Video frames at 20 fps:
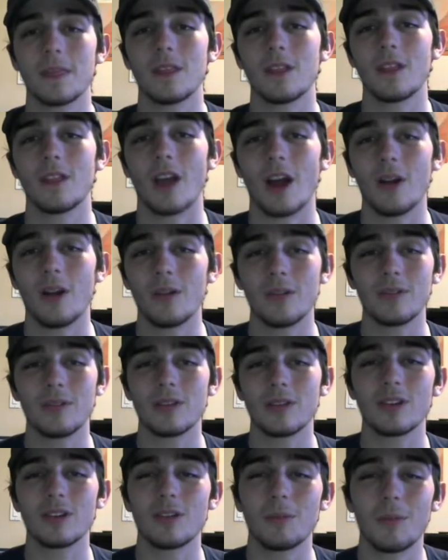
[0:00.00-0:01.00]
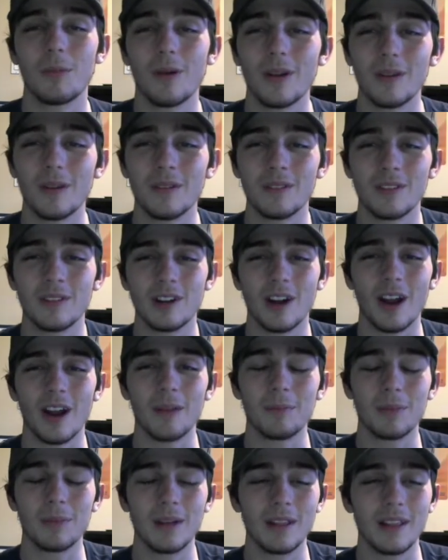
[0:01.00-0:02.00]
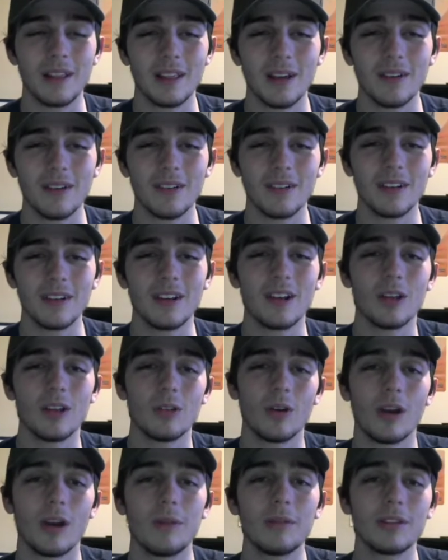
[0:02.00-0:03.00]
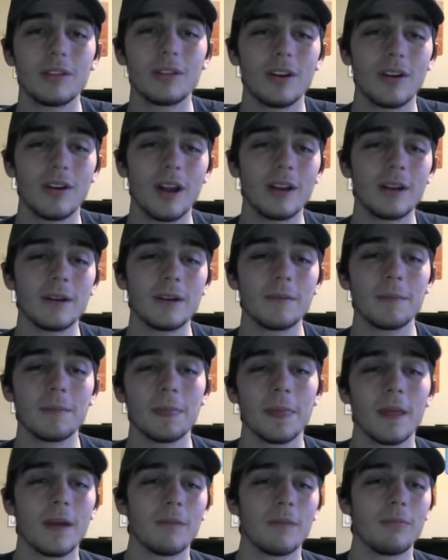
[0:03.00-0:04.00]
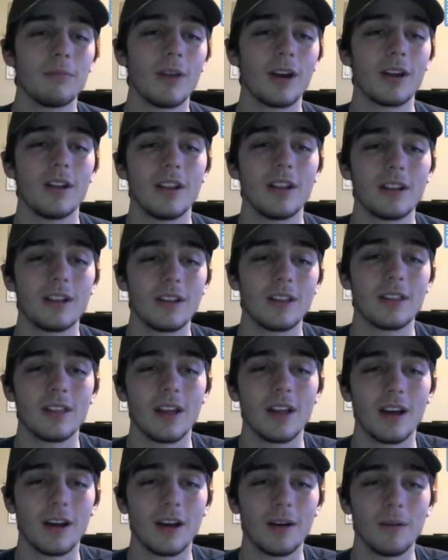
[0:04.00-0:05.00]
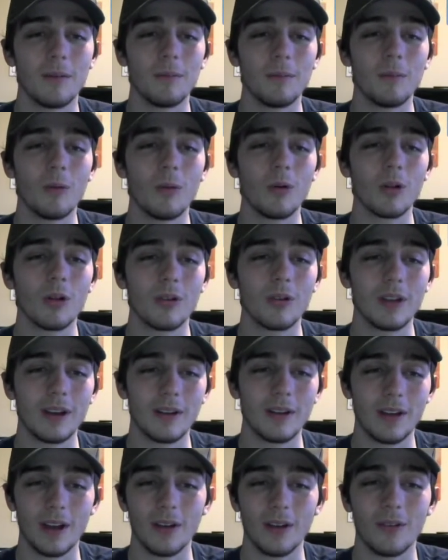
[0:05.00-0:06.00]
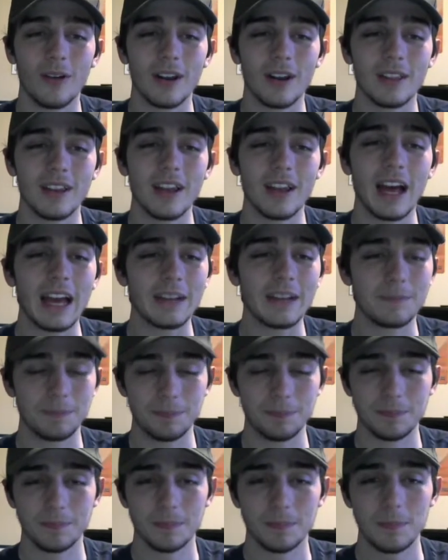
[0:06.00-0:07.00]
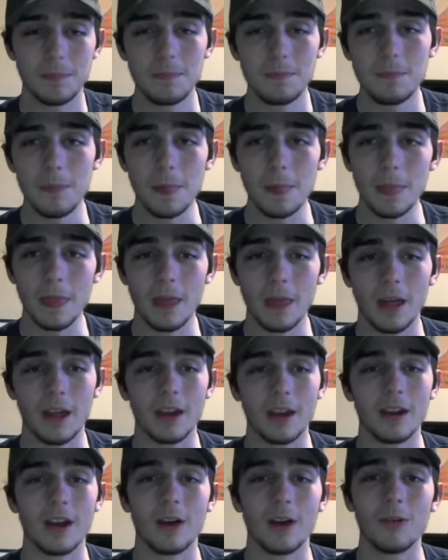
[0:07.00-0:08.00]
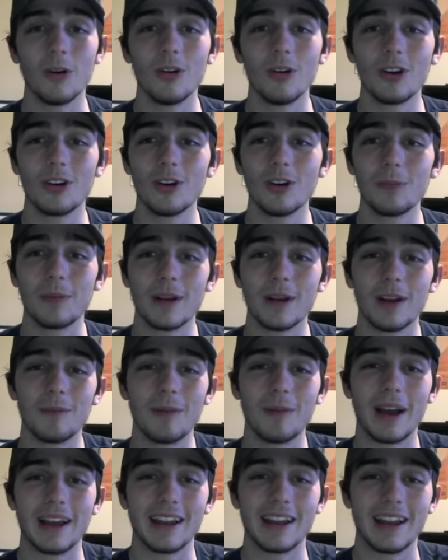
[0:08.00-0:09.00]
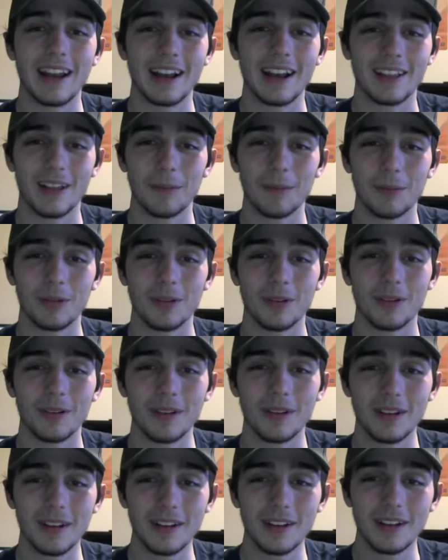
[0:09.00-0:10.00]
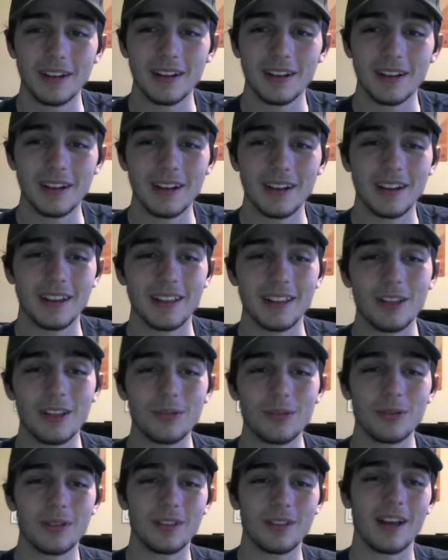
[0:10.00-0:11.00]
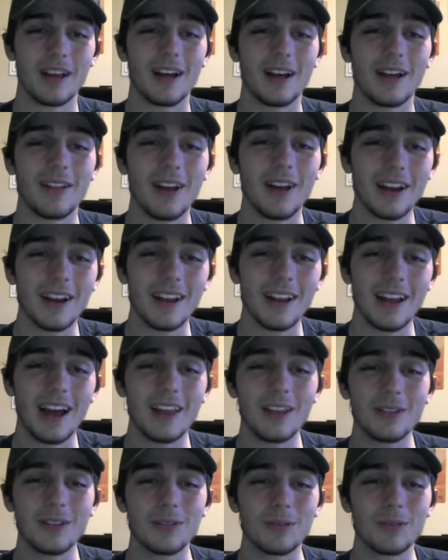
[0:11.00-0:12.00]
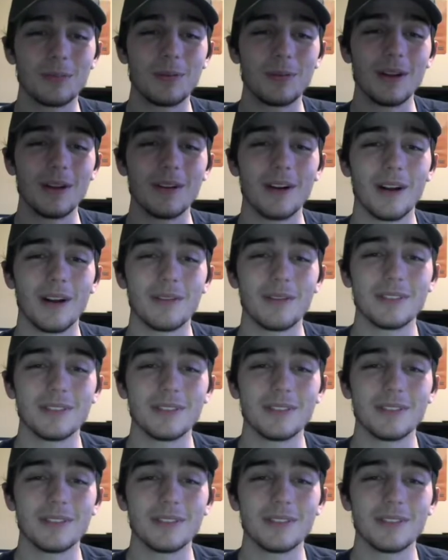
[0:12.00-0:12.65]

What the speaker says: I don't even think there's a point in trying to play this out. So I am just gonna run here. I'm not gonna let this mole go down. I don't want it to die. And we'll regroup and come back in the next episode. Because this was, not gonna lie, this was pretty rough.